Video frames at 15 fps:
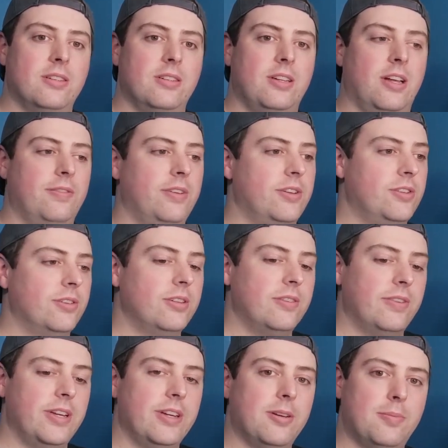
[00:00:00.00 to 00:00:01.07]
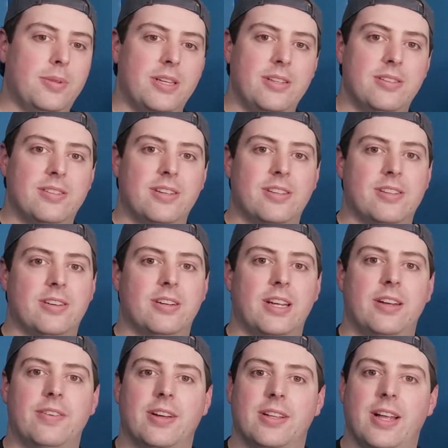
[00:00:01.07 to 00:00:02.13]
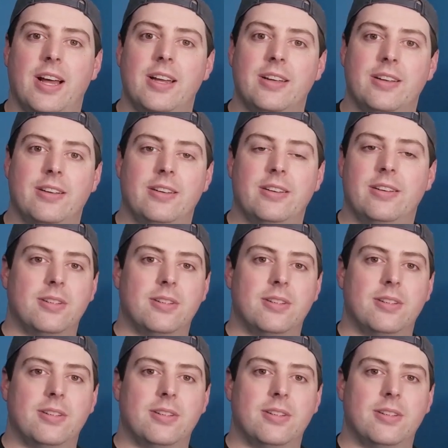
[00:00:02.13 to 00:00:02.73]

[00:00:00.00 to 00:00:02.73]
And if you enjoyed the video, please consider giving a like